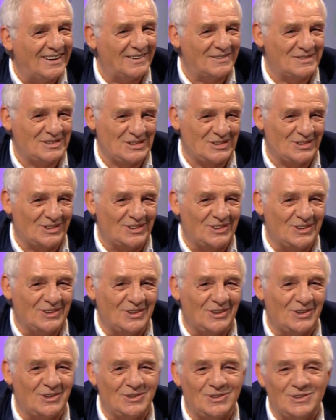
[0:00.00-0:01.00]
I'm sure
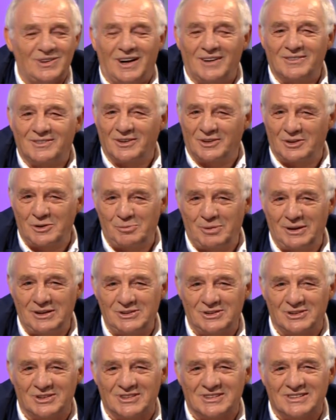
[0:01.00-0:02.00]
you do. I've got the
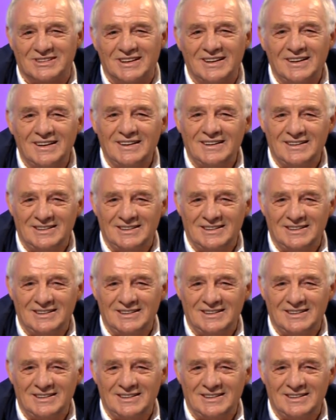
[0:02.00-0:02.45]
pictures.